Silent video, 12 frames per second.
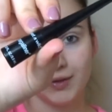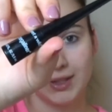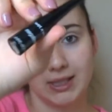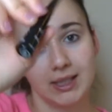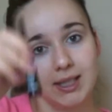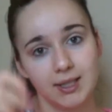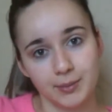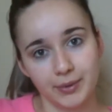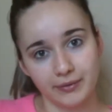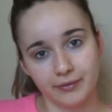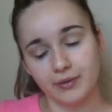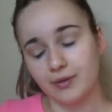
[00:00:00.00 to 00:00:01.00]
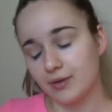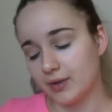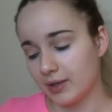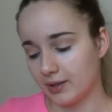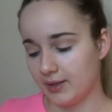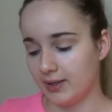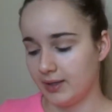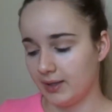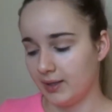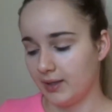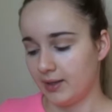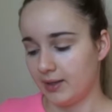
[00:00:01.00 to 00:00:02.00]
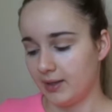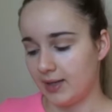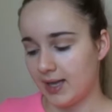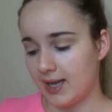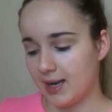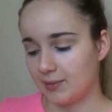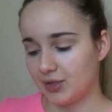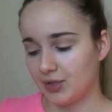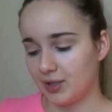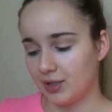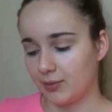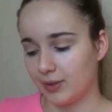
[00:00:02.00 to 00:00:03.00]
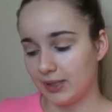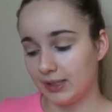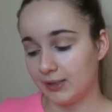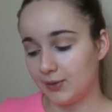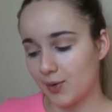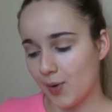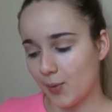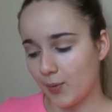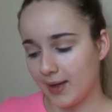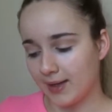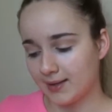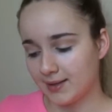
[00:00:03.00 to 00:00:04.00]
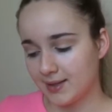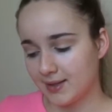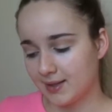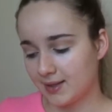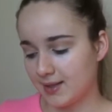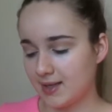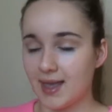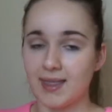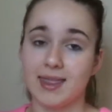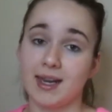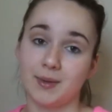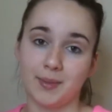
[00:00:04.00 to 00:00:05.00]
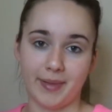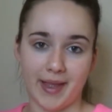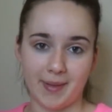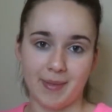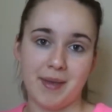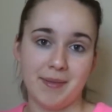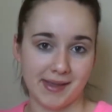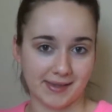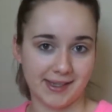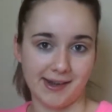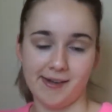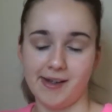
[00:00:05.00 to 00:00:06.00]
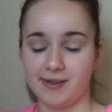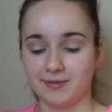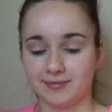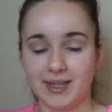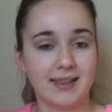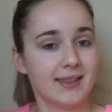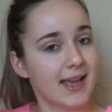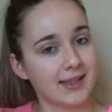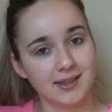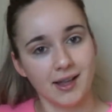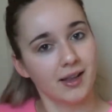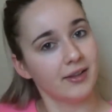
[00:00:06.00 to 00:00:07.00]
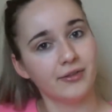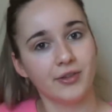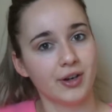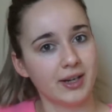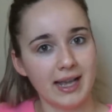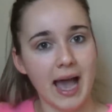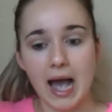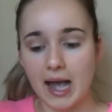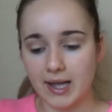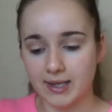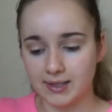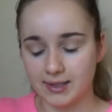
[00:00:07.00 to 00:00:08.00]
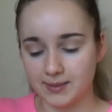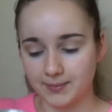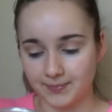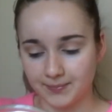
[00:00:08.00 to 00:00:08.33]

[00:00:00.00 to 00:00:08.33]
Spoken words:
seen it before. And I'm just gonna quickly do a wing and then apply my mascara. And that's all for the eyes.